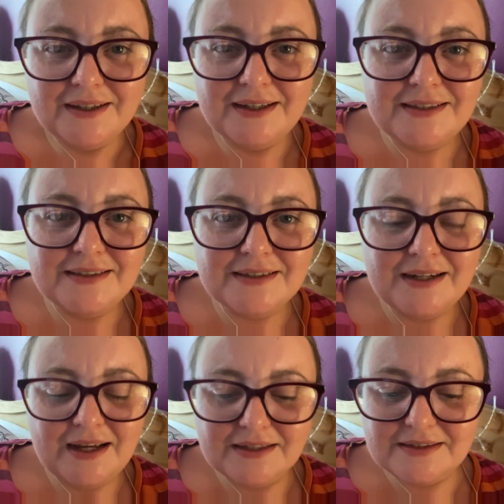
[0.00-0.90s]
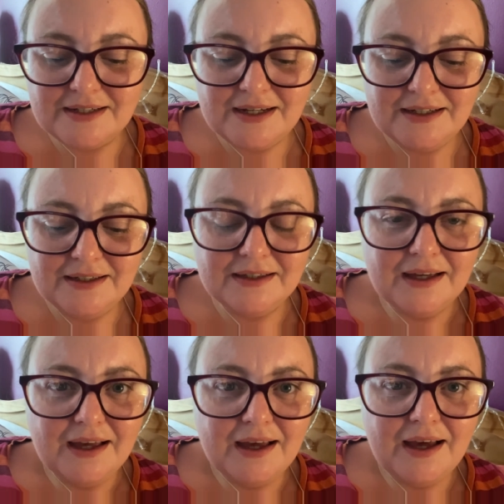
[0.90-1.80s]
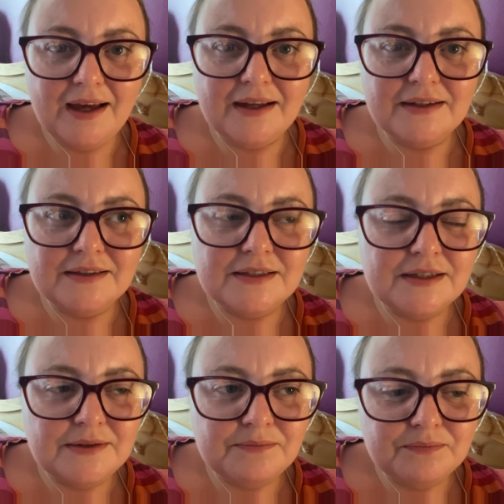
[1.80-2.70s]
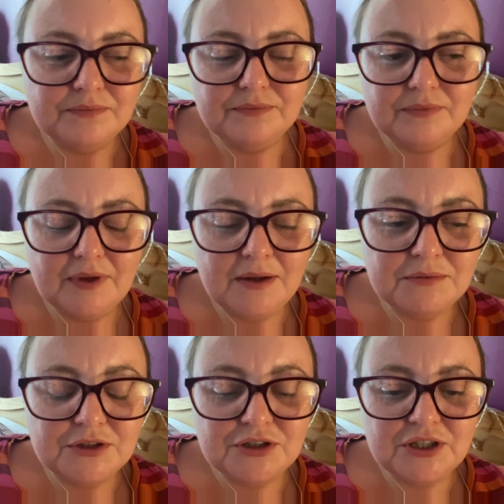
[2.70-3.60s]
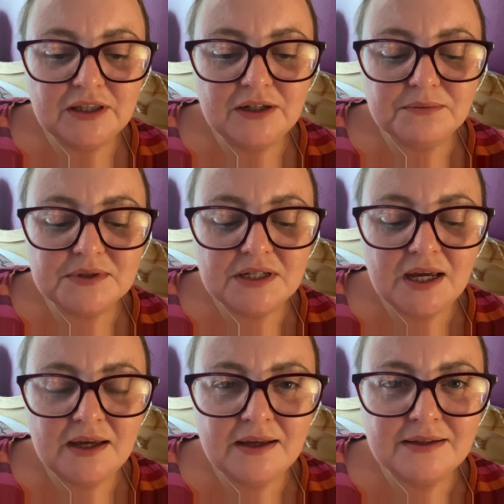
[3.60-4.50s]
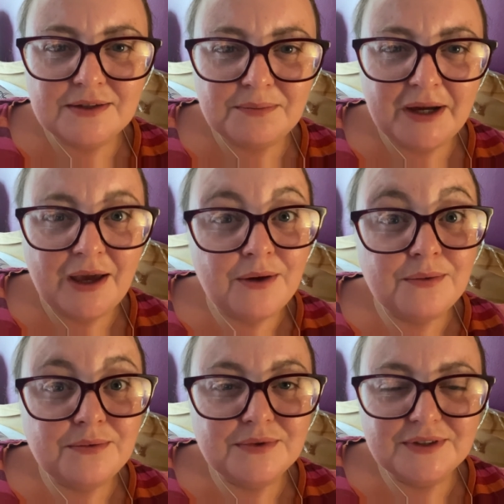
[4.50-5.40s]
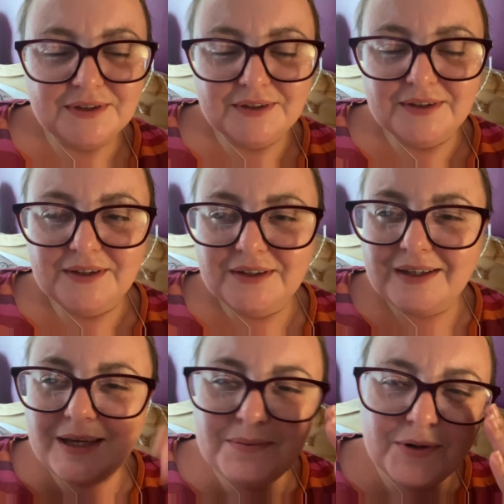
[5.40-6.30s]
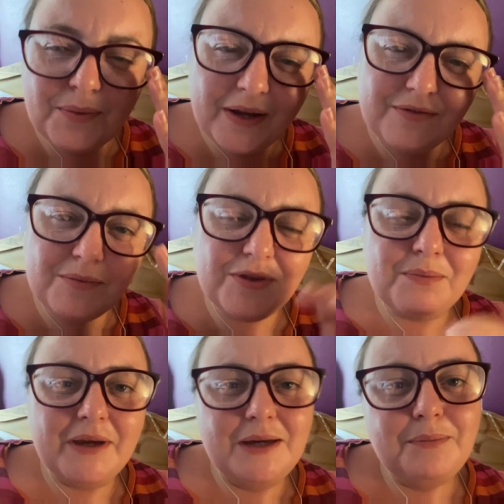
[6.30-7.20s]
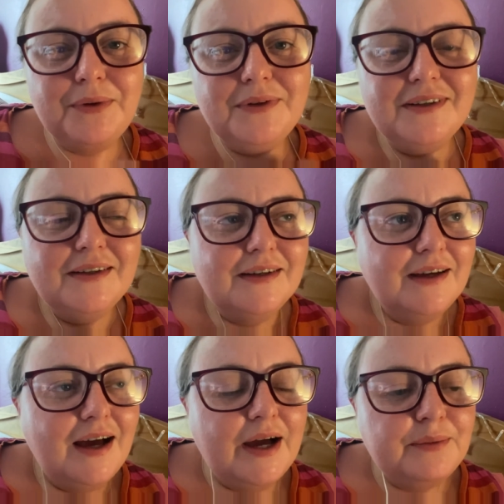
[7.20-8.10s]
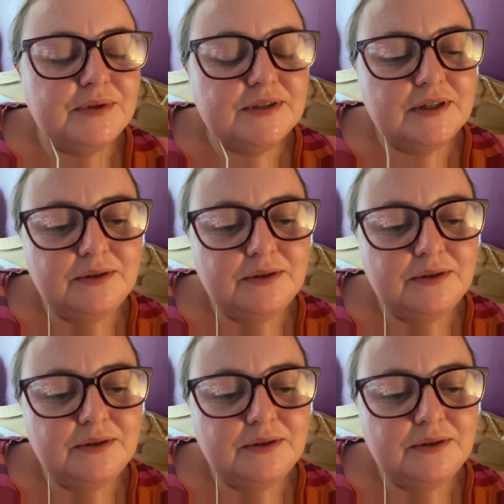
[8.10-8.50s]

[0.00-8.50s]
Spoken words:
It is the next day, and I'm just chilling upstairs on my own, keeping away from other people. I was...